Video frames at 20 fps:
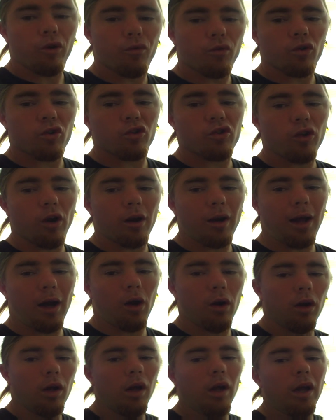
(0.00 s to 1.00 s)
when you first start
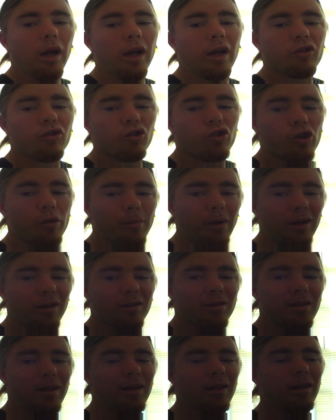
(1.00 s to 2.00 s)
out, it's a
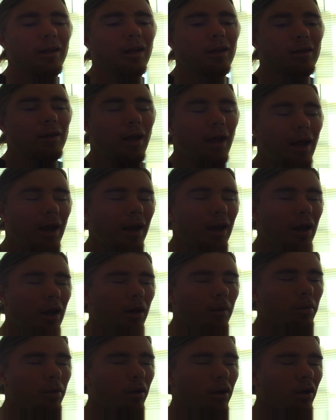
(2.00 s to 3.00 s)
tremendous thing to get the
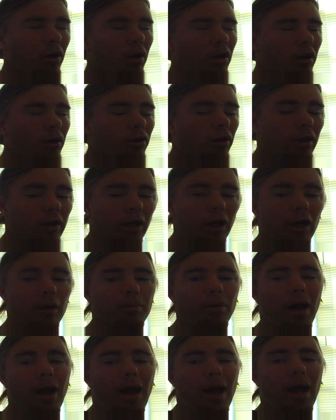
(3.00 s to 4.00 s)
amp, the
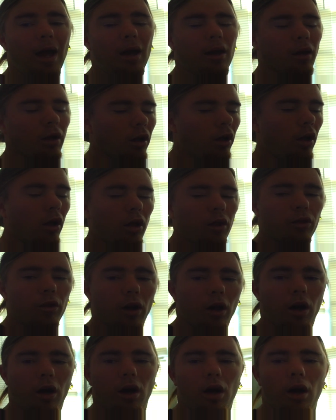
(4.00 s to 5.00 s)
gig bag,
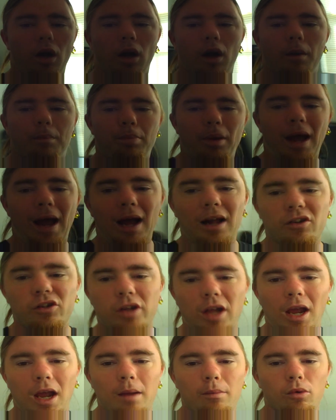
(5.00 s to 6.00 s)
the
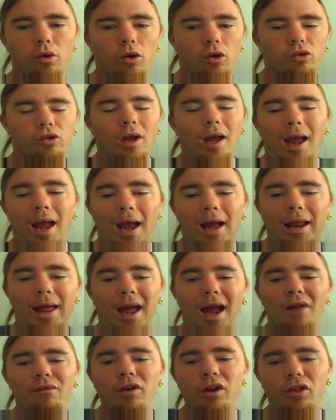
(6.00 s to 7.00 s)
patch cables,
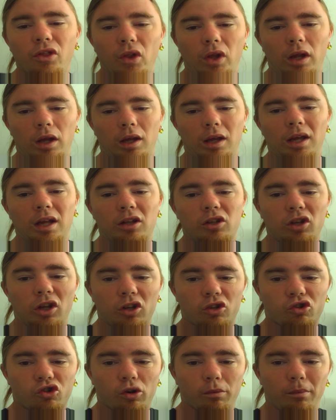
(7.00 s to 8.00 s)
and everything.
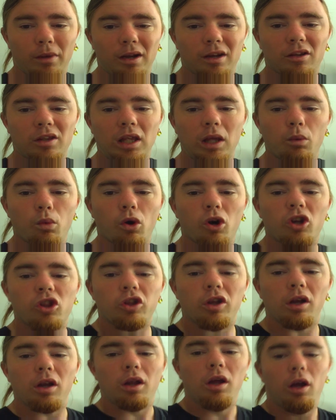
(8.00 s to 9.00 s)
It's tremendously
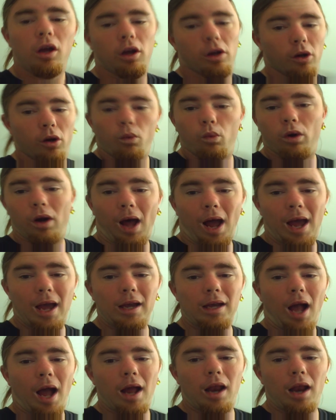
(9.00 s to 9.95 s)
worth it. When I